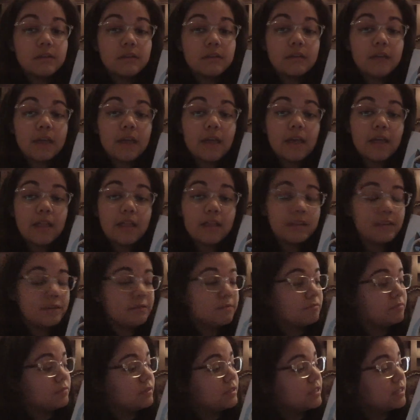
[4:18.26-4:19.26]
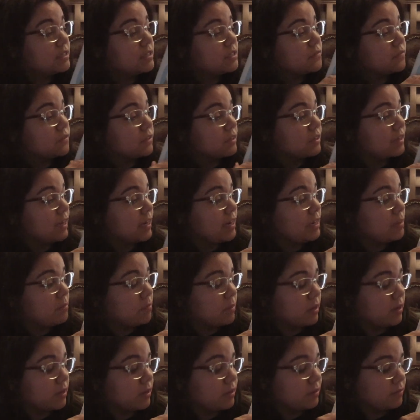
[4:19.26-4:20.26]
L is for
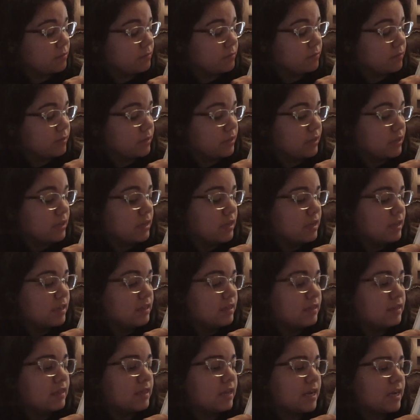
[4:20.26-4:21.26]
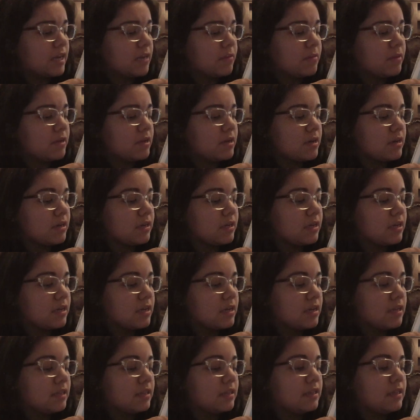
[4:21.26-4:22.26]
ladybug. Ladybug,
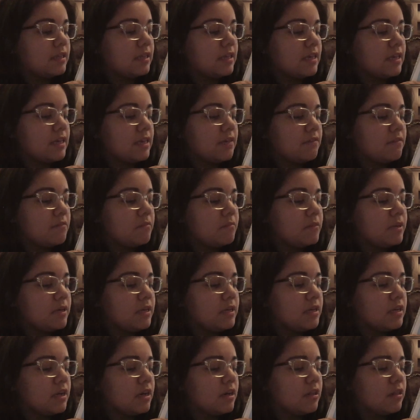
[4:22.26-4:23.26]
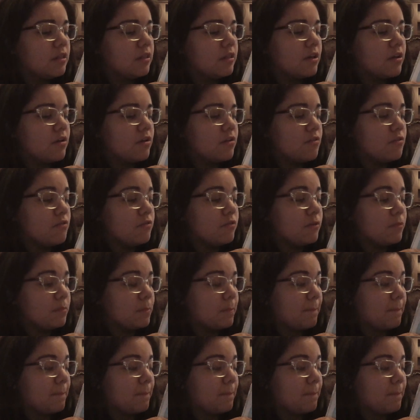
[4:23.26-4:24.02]
leave me alone.